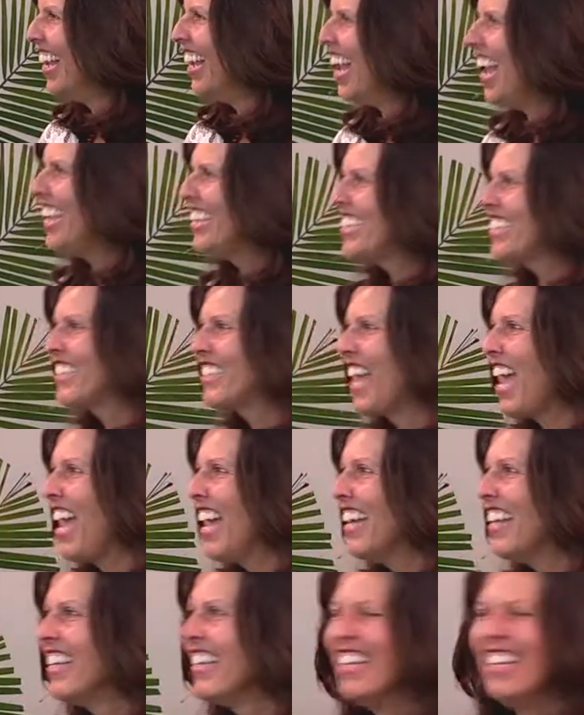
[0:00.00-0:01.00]
Hate to
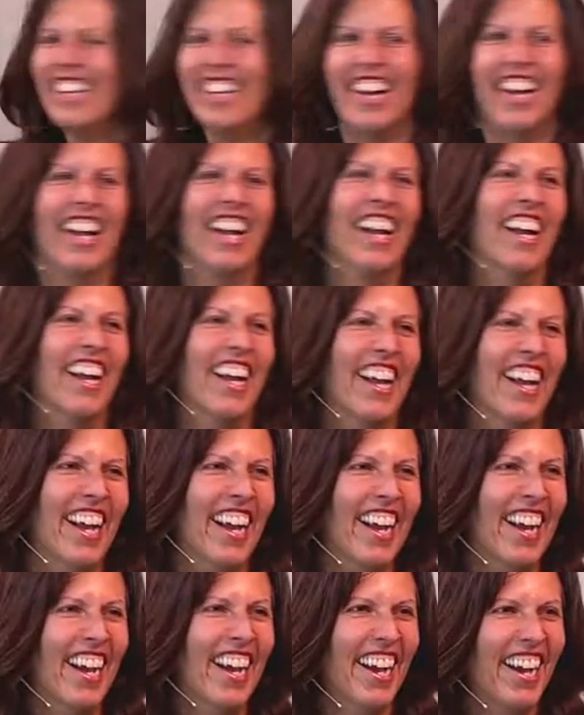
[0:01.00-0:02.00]
say
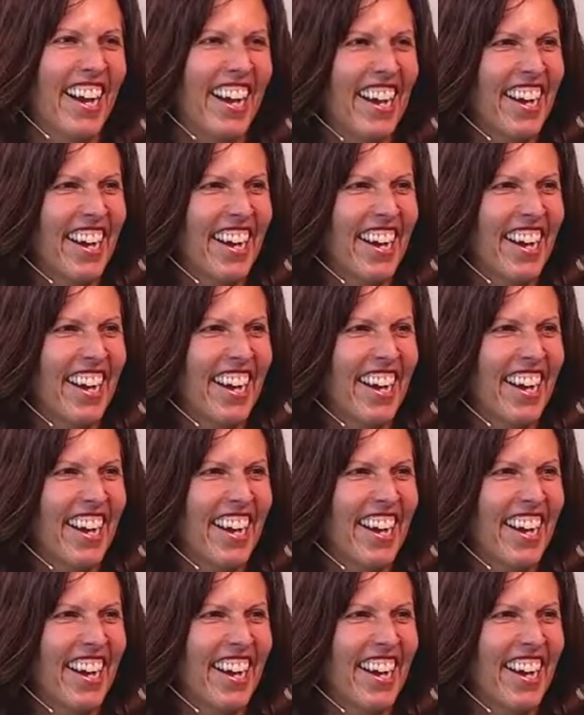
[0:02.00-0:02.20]
it.